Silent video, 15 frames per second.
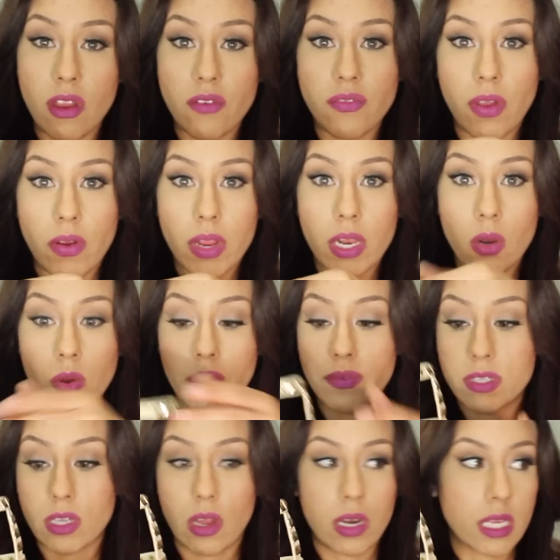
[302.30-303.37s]
they are very Louis
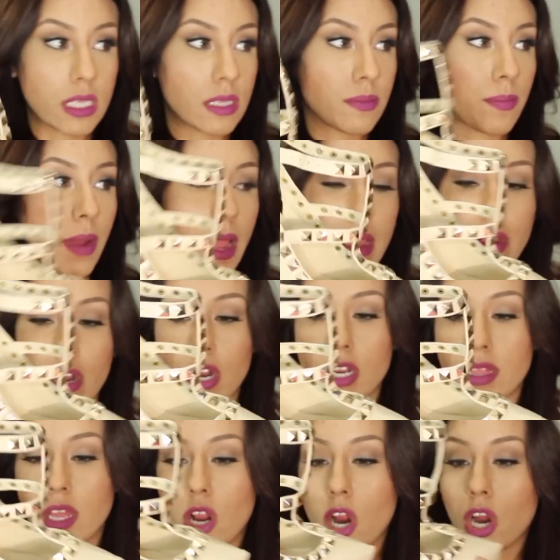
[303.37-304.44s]
Vuitton
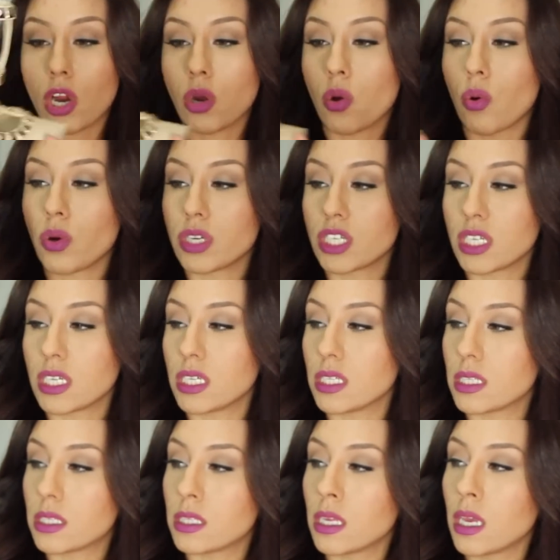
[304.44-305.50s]
inspired they are
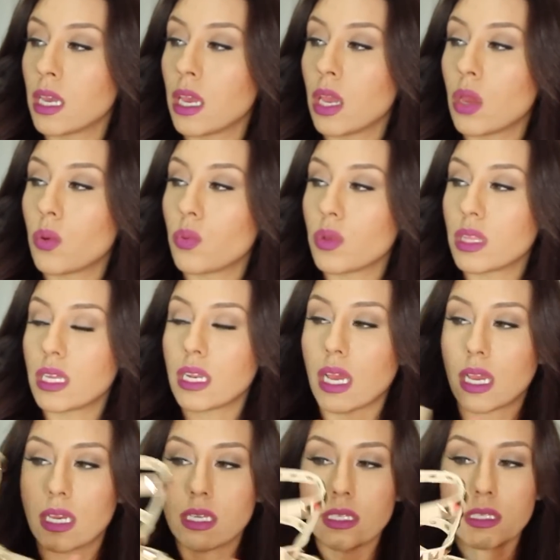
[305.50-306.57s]
gorgeous really
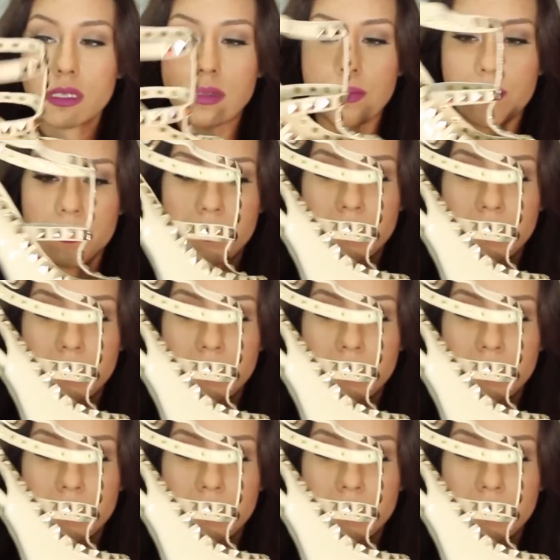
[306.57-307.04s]
nice